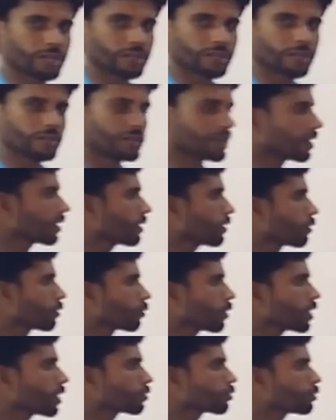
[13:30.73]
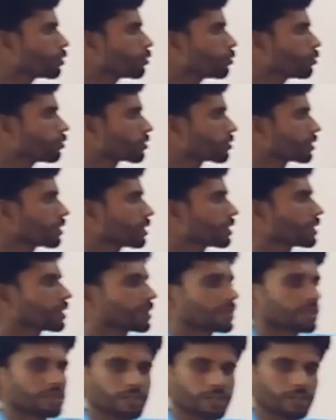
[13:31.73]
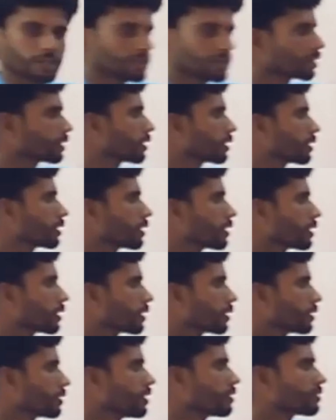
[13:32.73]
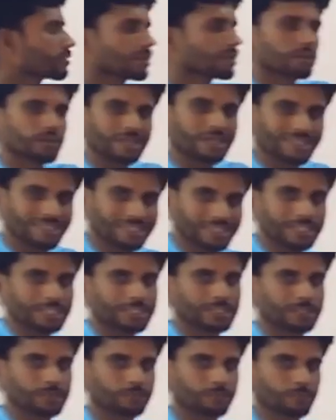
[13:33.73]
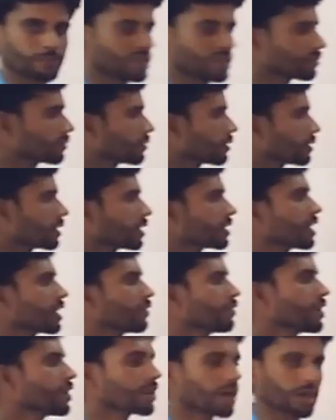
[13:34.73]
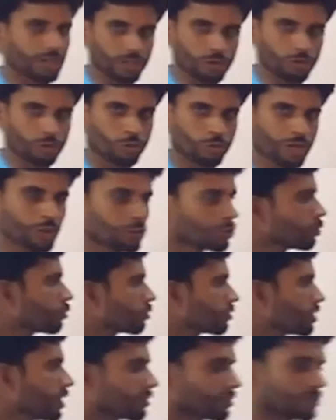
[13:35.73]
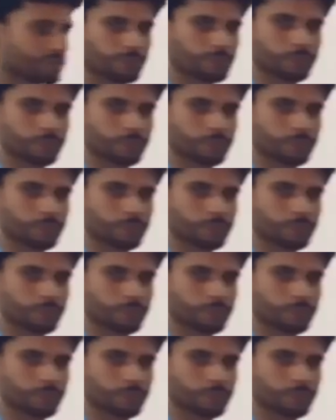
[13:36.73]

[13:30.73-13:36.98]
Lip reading: clear when to use this. The means the definite article, when to use this.